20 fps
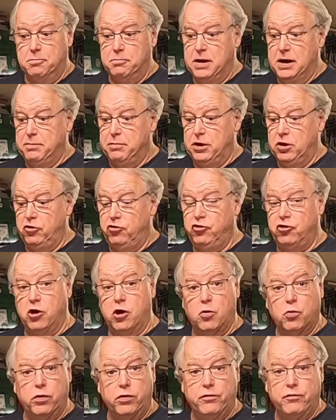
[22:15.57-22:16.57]
Maybe
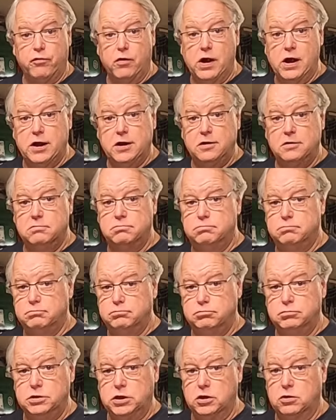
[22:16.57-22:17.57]
share it with a friend,
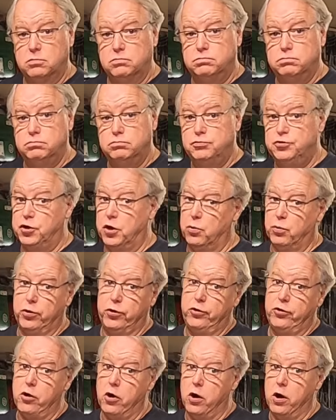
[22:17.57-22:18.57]
share it
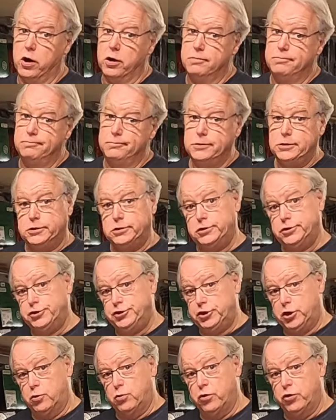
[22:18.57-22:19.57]
with your dog,
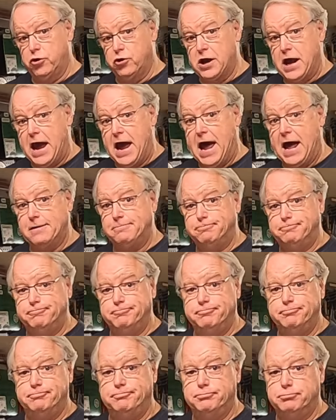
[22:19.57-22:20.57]
share it with your cat,
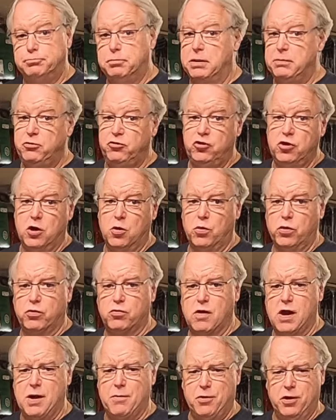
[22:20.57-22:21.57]
maybe share it
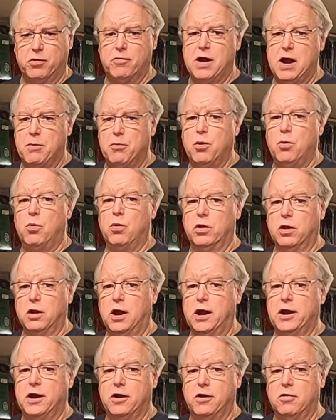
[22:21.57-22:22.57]
with grandma. Grandma would
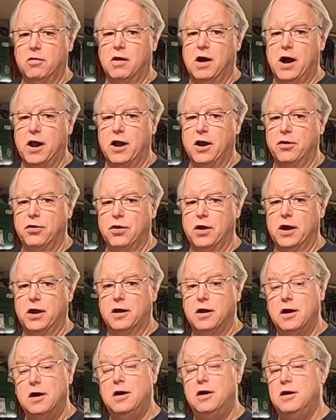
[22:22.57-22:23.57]
like it a lot, I
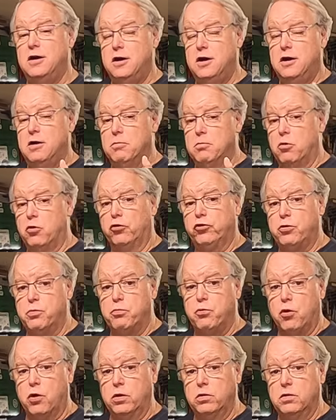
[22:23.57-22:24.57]
think. Most
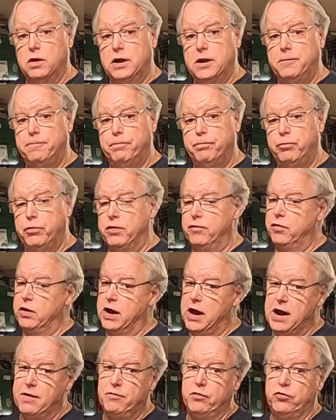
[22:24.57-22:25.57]
importantly, if
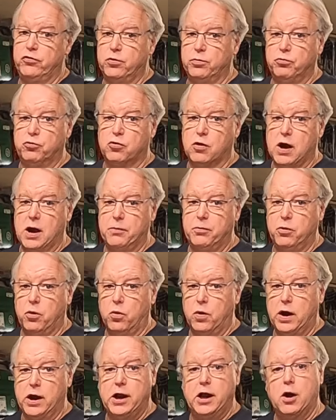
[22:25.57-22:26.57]
you haven't subscribed
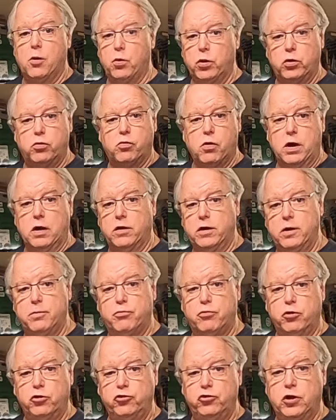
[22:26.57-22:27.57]
already, I would greatly
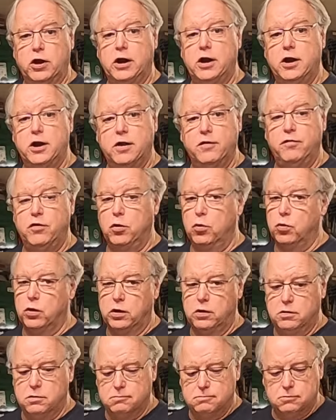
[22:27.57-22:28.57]
appreciate it if you
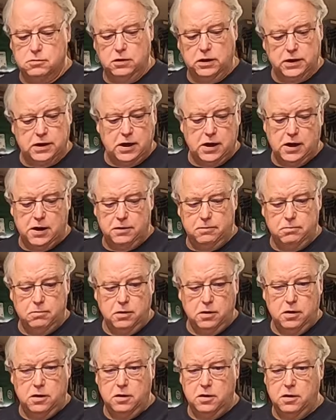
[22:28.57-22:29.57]
would click
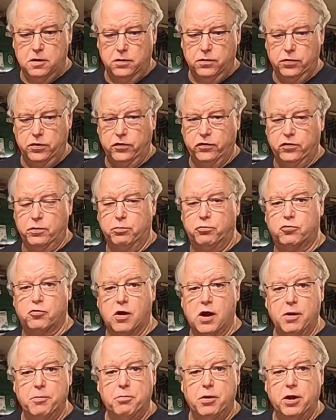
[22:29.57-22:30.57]
on the
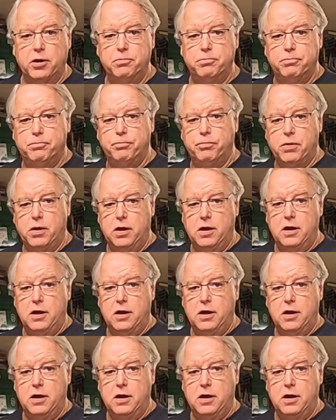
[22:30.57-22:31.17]
subscribe button,